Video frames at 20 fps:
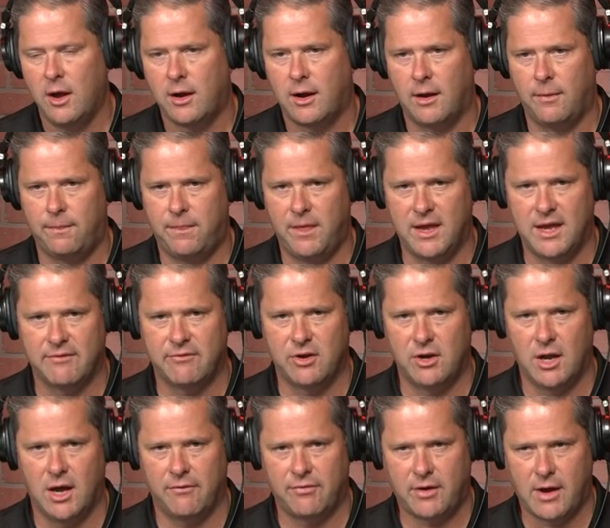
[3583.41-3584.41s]
can think of
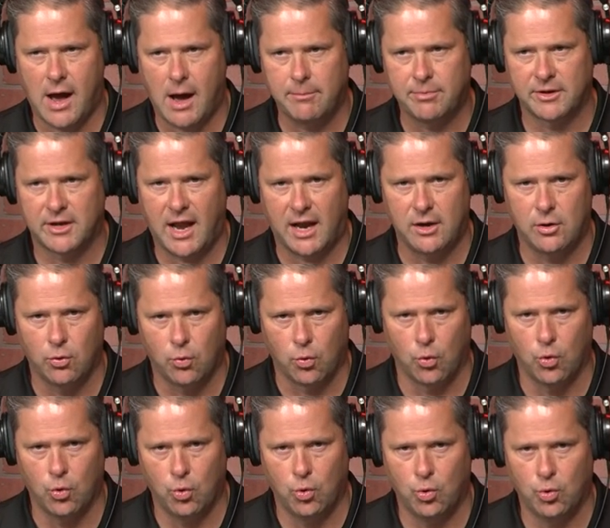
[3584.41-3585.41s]
enough complicated
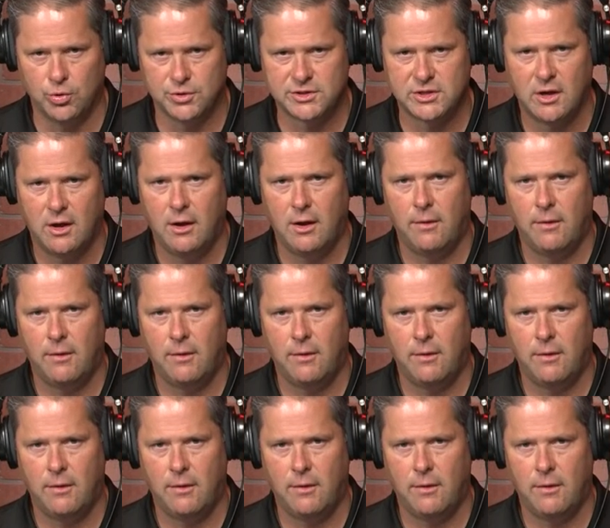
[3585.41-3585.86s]
rules